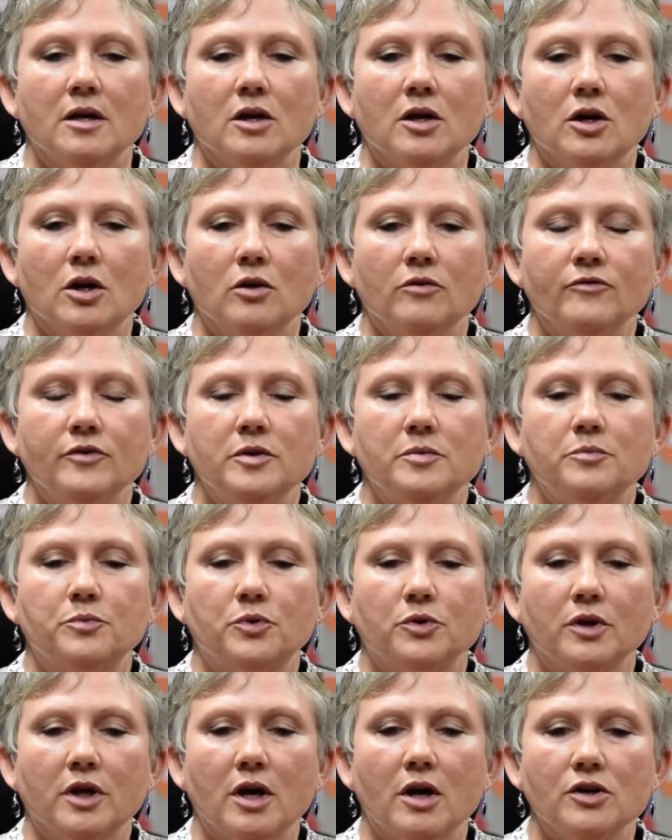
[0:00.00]
COVID
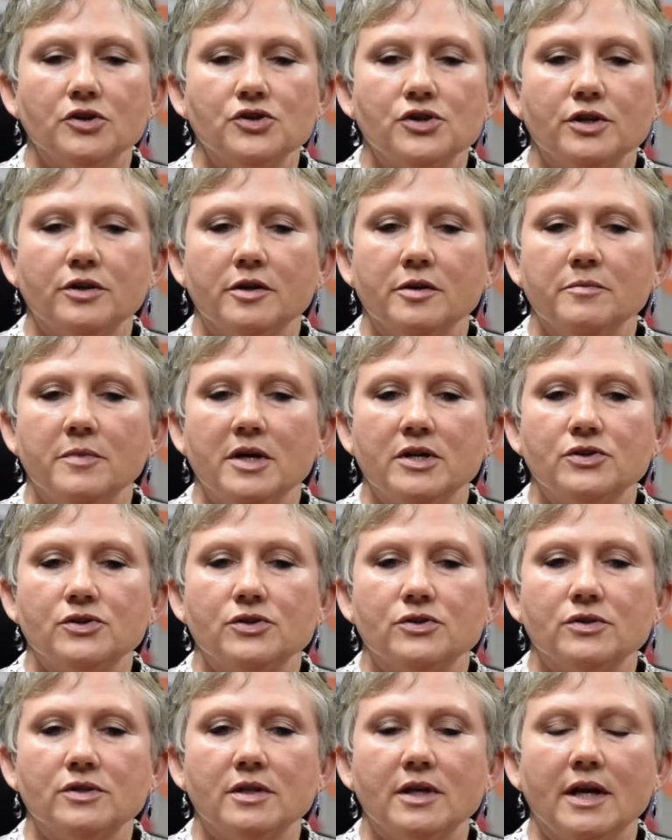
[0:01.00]
precautionary
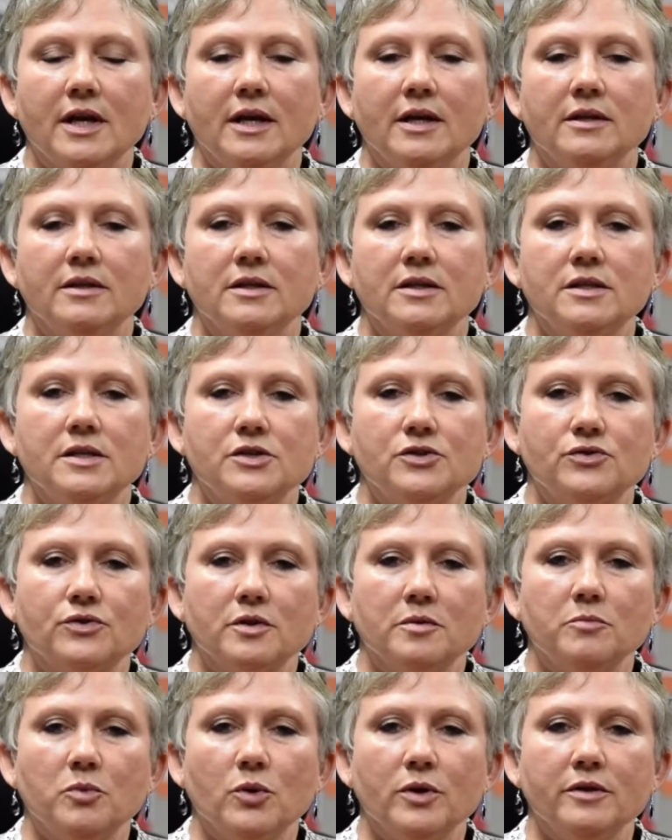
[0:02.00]
measures, and the
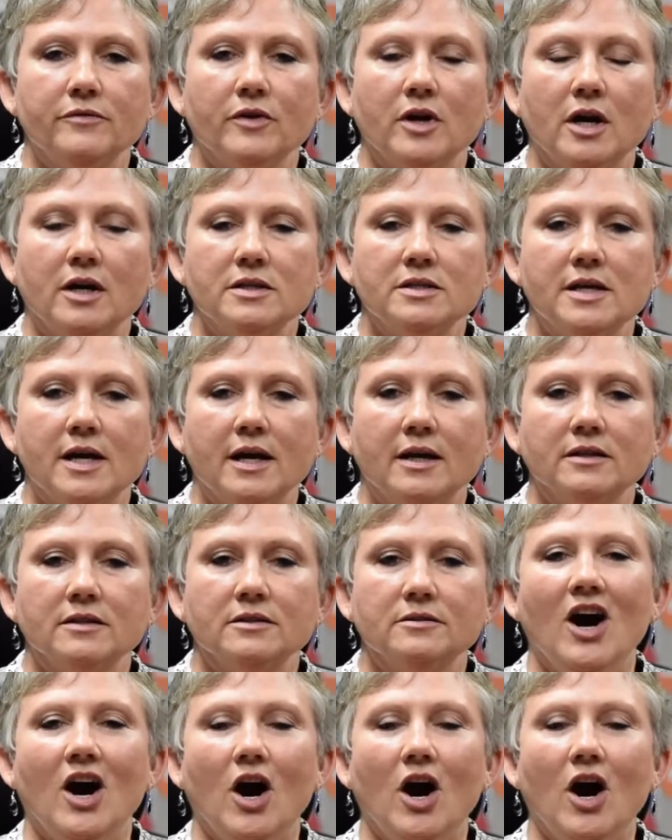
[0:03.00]
district point of contact.